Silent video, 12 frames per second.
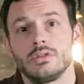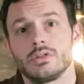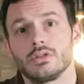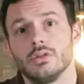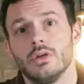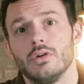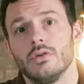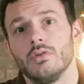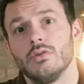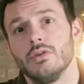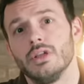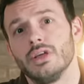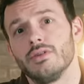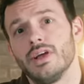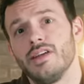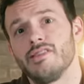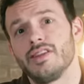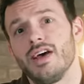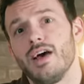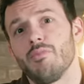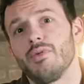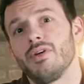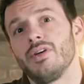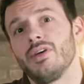Slowly raise it up.
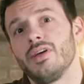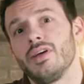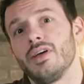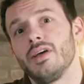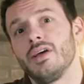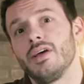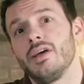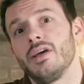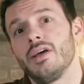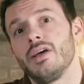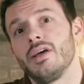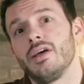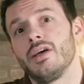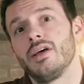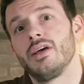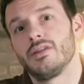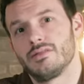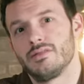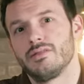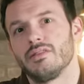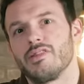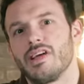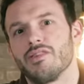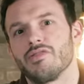
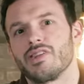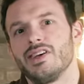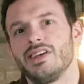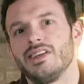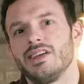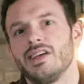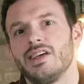Sounds good.